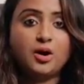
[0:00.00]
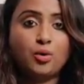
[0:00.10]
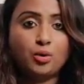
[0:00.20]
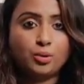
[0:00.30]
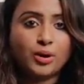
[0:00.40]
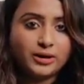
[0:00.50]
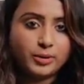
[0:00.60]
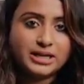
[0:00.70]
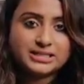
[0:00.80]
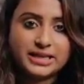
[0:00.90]
whole
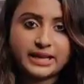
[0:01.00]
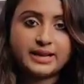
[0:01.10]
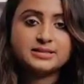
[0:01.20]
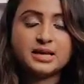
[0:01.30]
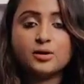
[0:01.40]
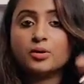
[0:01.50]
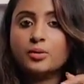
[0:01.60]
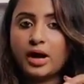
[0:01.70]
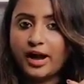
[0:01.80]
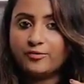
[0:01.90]
120 seconds
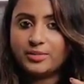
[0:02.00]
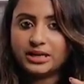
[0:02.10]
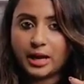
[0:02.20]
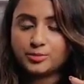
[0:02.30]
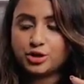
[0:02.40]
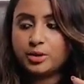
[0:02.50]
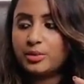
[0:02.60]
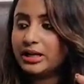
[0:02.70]
have been captured,